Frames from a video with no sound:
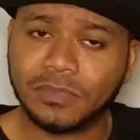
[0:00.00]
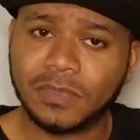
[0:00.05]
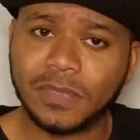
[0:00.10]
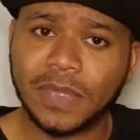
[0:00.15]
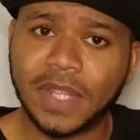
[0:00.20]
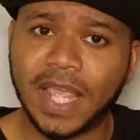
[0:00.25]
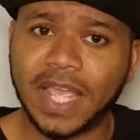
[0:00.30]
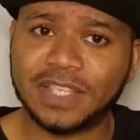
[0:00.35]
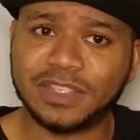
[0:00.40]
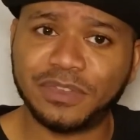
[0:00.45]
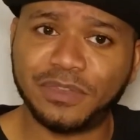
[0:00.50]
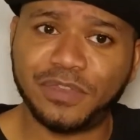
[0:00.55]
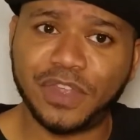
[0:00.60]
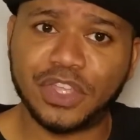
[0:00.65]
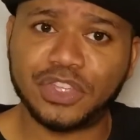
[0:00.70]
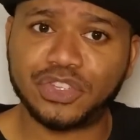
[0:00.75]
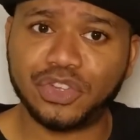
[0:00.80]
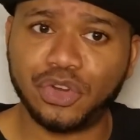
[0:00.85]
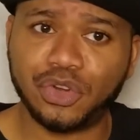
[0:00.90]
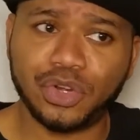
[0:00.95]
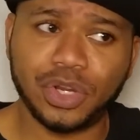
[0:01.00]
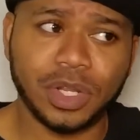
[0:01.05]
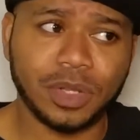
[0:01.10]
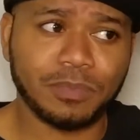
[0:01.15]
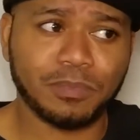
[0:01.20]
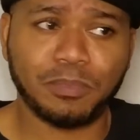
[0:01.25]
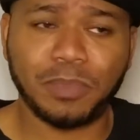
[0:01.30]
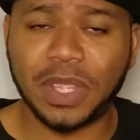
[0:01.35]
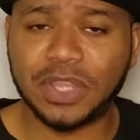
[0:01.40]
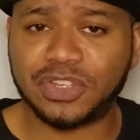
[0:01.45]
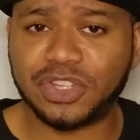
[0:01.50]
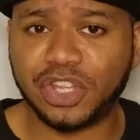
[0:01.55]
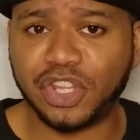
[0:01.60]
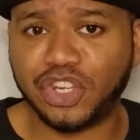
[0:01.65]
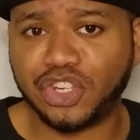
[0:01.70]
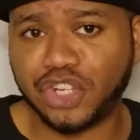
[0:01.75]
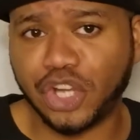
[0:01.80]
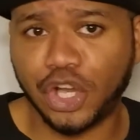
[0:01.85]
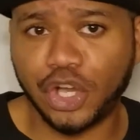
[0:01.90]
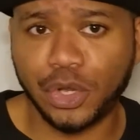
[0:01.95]
as a fixer to basically
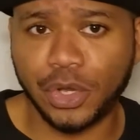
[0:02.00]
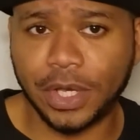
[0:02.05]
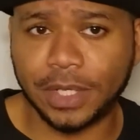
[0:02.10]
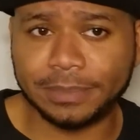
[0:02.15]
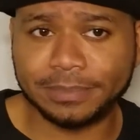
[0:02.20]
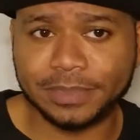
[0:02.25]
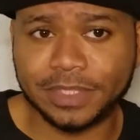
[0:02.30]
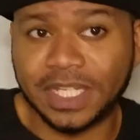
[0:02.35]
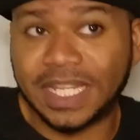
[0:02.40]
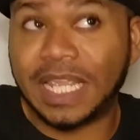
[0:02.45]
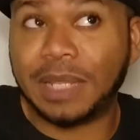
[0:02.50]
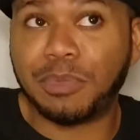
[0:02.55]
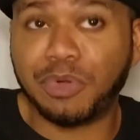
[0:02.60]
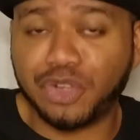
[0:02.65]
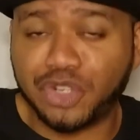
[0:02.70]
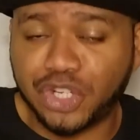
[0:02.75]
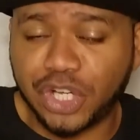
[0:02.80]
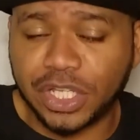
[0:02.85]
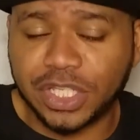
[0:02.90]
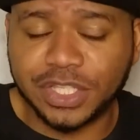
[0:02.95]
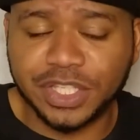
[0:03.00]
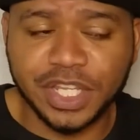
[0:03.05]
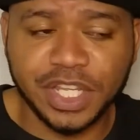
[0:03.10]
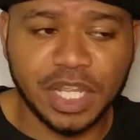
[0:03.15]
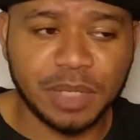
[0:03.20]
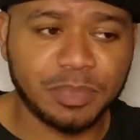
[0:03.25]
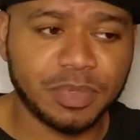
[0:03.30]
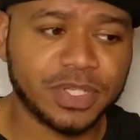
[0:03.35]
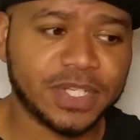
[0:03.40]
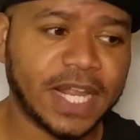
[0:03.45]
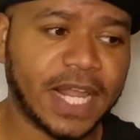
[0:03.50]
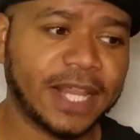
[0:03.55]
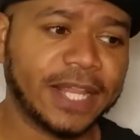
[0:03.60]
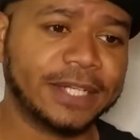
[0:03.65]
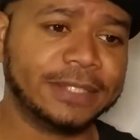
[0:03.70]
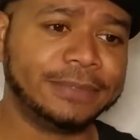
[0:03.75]
shut her up, to keep her to keep her silent.